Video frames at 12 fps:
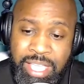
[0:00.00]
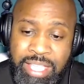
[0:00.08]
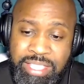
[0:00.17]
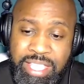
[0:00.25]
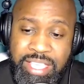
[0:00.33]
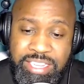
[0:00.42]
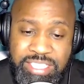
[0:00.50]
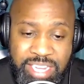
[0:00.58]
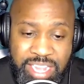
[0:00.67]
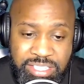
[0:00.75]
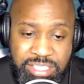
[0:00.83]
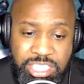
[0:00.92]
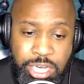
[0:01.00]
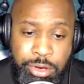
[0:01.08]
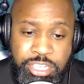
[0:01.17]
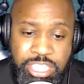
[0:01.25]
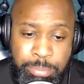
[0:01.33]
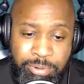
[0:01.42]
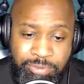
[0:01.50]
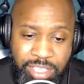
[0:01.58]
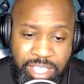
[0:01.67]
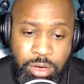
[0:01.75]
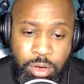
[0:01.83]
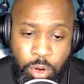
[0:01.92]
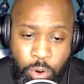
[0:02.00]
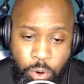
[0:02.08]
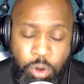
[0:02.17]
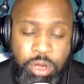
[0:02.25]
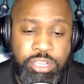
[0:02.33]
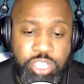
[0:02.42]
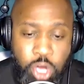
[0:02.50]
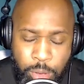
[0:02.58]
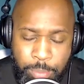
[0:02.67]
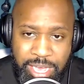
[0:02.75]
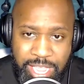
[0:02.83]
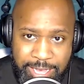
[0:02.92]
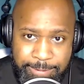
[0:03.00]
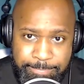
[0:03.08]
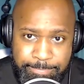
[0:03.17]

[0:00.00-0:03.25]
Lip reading: that it is necessary to prevent or terminate